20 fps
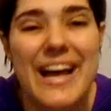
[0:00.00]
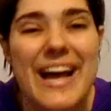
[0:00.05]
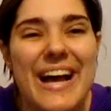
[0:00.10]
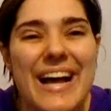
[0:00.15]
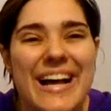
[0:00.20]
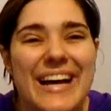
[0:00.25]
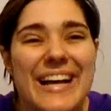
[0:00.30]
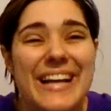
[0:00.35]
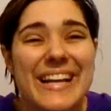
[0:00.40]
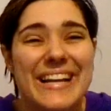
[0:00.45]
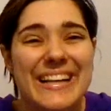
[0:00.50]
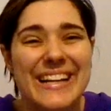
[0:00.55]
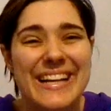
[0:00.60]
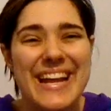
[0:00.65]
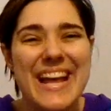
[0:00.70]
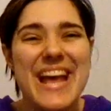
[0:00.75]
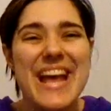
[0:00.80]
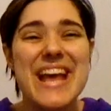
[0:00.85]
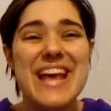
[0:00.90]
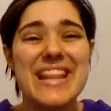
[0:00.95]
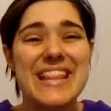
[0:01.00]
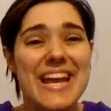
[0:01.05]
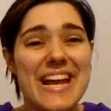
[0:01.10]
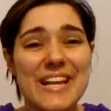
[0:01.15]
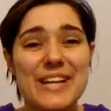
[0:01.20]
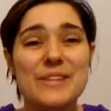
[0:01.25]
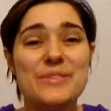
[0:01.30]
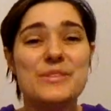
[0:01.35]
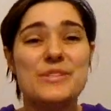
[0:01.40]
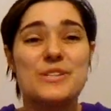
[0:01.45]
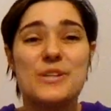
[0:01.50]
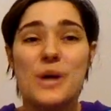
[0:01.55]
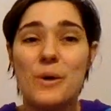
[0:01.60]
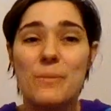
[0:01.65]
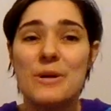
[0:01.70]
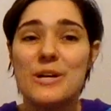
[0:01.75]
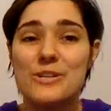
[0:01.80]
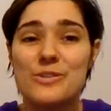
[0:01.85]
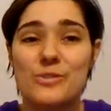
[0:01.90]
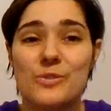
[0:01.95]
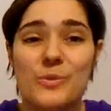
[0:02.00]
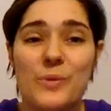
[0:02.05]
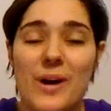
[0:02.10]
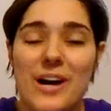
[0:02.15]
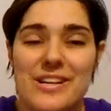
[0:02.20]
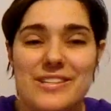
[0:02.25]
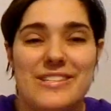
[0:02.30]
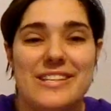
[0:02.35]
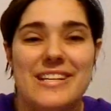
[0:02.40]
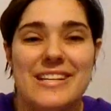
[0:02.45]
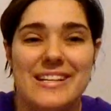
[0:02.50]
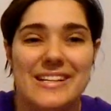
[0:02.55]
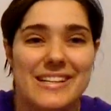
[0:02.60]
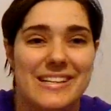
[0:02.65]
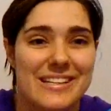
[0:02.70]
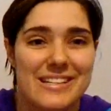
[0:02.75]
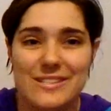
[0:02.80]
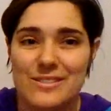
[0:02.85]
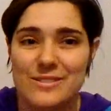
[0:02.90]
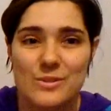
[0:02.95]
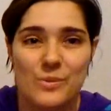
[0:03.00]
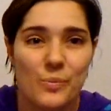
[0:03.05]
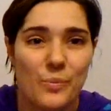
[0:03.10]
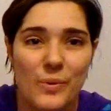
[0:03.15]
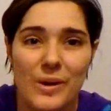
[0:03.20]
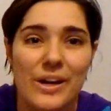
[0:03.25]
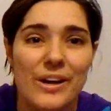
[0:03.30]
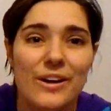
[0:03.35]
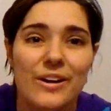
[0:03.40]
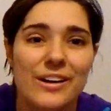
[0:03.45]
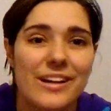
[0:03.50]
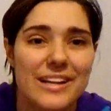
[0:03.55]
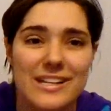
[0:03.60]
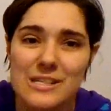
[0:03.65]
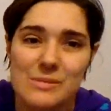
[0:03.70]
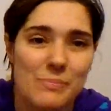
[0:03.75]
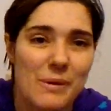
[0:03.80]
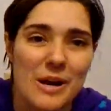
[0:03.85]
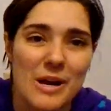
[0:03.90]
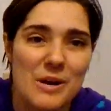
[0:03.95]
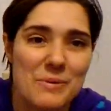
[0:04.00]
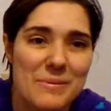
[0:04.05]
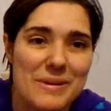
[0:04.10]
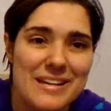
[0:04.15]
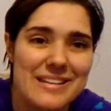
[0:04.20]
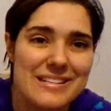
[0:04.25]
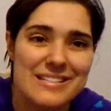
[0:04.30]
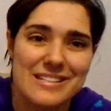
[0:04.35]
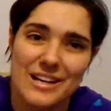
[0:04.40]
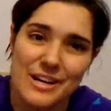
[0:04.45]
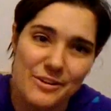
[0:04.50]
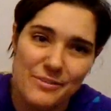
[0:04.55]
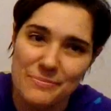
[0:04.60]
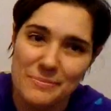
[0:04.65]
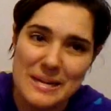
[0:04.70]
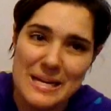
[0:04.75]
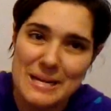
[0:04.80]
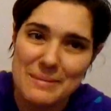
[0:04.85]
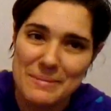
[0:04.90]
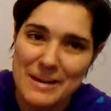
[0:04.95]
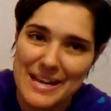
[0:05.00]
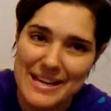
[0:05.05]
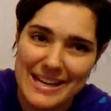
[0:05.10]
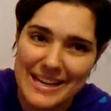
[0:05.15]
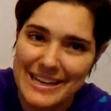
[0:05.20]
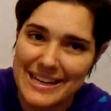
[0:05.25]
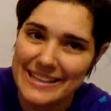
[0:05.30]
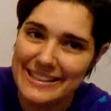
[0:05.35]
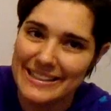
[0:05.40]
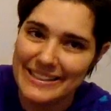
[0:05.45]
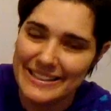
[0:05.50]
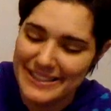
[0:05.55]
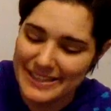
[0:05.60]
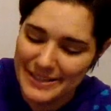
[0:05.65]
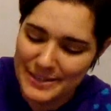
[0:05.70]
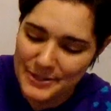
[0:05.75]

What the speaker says: Thank you so much for watching this weird experiment of me making